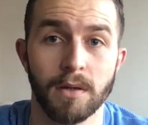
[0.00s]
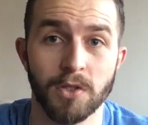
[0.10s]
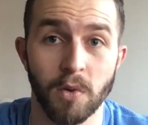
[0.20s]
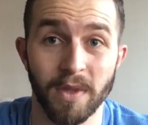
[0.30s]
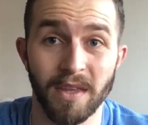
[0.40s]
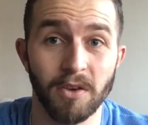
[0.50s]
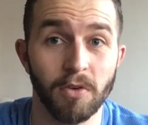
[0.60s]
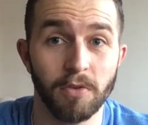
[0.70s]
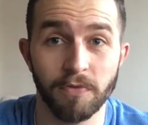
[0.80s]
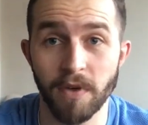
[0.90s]
So within
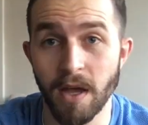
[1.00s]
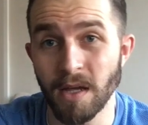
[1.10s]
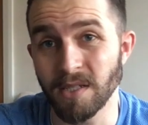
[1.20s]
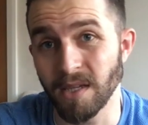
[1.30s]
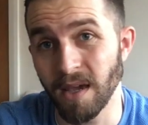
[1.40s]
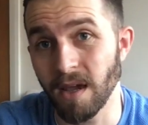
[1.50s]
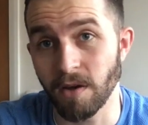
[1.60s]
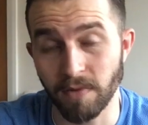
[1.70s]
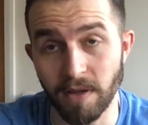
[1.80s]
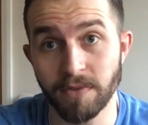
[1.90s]
your first year
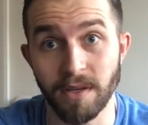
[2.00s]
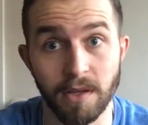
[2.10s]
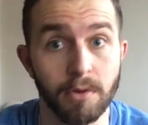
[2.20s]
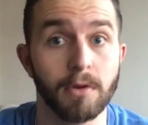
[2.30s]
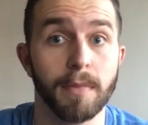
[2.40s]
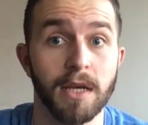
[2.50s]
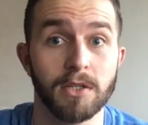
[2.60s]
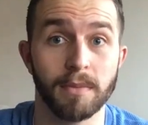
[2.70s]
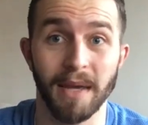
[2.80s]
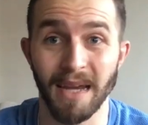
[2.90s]
of lifting, you could make
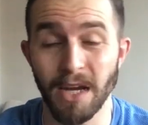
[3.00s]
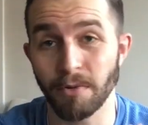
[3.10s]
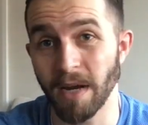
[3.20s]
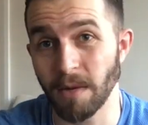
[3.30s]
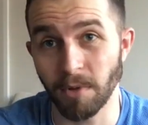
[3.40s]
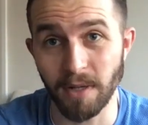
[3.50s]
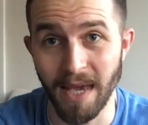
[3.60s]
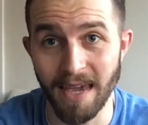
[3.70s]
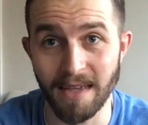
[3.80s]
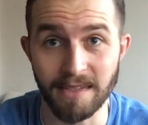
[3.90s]
some incredible
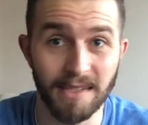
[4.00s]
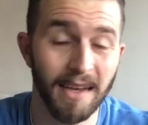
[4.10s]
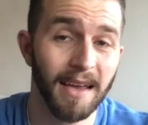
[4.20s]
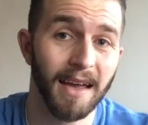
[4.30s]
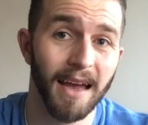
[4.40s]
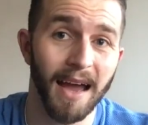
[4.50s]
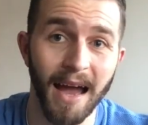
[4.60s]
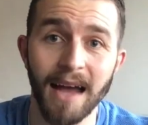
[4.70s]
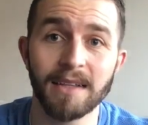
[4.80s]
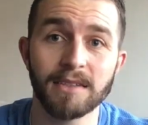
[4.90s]
gains
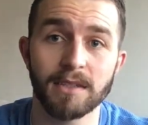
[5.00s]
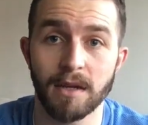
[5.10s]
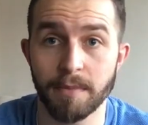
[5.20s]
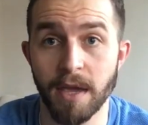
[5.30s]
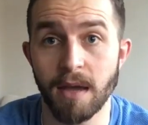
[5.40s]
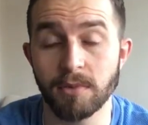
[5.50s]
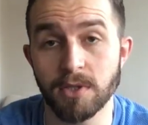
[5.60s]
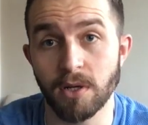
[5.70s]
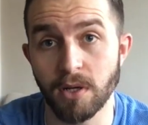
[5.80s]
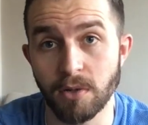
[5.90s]
and be able
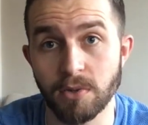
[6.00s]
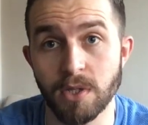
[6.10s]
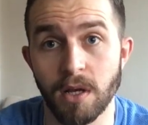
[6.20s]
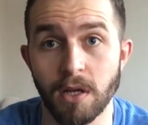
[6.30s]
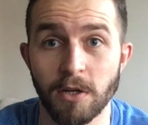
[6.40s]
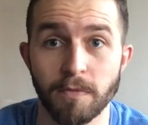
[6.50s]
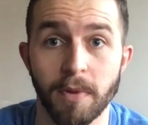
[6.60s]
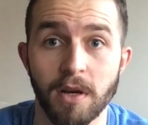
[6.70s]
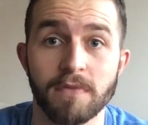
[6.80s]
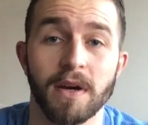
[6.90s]
to lose a lot of
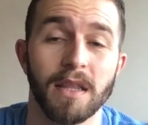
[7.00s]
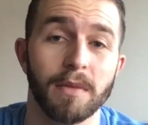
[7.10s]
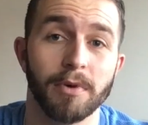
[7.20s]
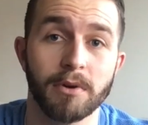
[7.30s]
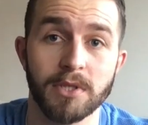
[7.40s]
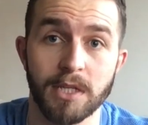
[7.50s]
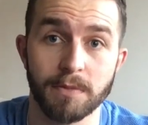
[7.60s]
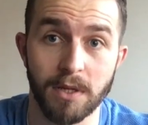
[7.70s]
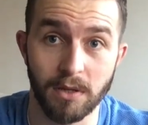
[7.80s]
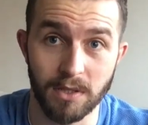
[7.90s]
body fat in the process,
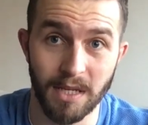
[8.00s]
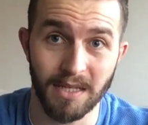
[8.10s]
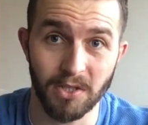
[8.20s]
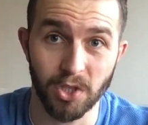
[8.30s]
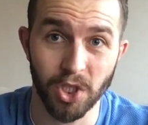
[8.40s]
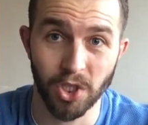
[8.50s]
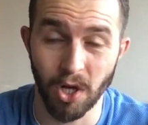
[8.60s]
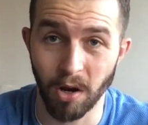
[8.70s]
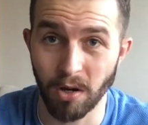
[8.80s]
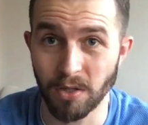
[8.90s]
because it's a
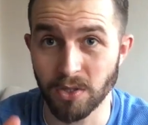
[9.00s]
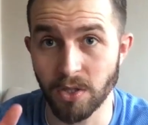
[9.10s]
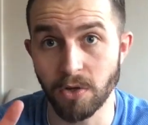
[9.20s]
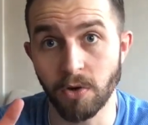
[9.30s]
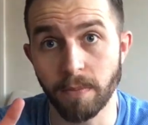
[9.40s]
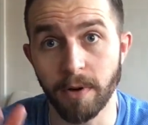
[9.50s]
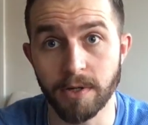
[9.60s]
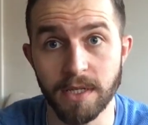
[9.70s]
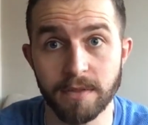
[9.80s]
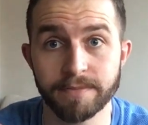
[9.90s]
shock to your
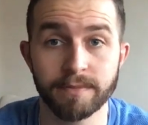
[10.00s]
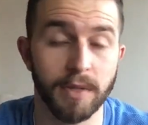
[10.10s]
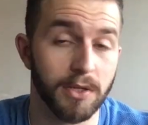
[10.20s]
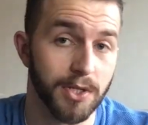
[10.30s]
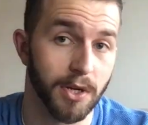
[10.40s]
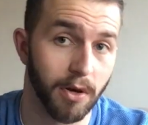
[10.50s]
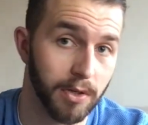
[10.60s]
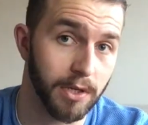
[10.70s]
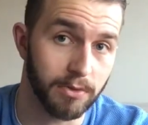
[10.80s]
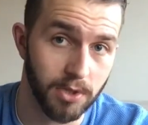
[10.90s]
body because you're not
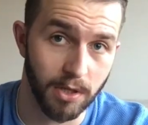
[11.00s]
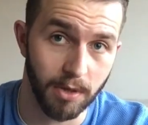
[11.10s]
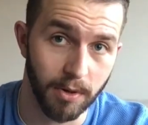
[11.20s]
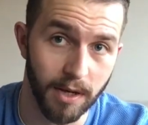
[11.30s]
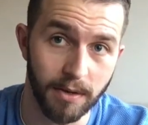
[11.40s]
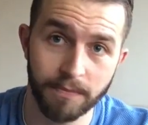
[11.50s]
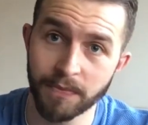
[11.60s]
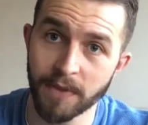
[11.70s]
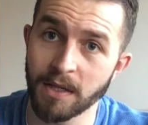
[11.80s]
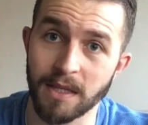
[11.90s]
used to doing it.
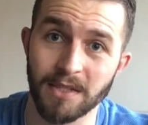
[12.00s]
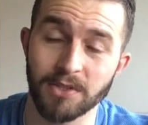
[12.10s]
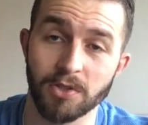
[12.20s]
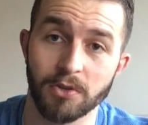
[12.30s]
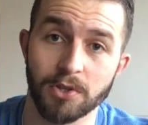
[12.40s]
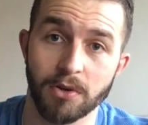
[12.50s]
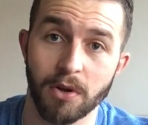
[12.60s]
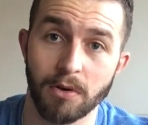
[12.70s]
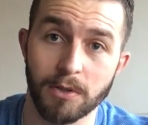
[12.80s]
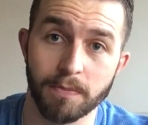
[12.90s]
This is also
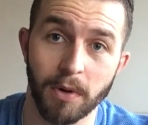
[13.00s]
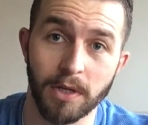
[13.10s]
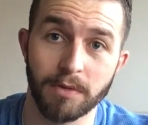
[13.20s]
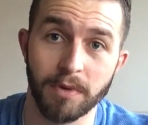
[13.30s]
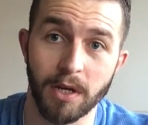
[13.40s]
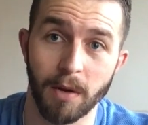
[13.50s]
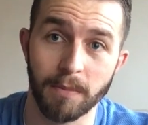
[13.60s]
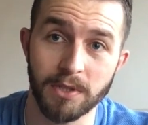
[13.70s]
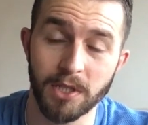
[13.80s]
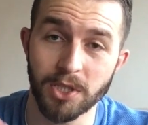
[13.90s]
known as body
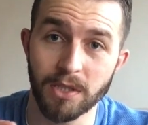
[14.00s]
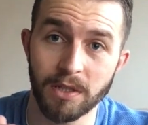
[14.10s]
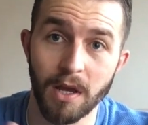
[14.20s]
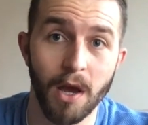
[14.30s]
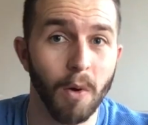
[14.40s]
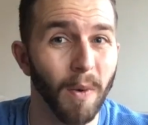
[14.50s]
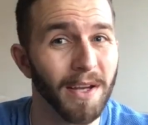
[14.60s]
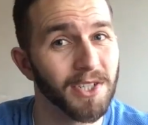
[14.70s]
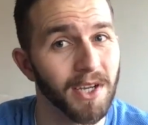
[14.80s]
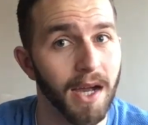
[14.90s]
recomposition,
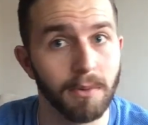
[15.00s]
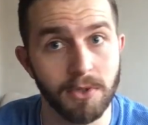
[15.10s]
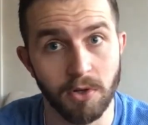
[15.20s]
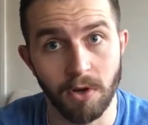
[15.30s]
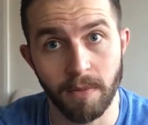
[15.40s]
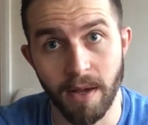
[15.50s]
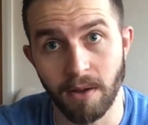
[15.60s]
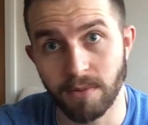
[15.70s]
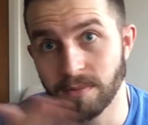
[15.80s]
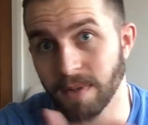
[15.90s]
which I will talk
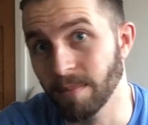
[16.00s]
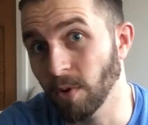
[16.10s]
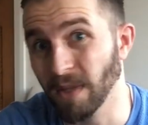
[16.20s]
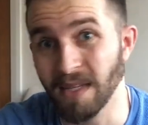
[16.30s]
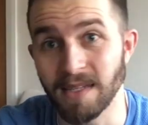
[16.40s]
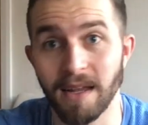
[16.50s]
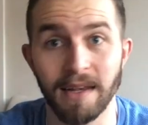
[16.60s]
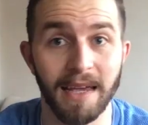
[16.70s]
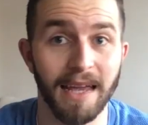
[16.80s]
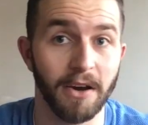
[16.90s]
about in more
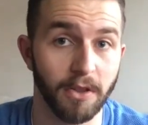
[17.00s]
detail in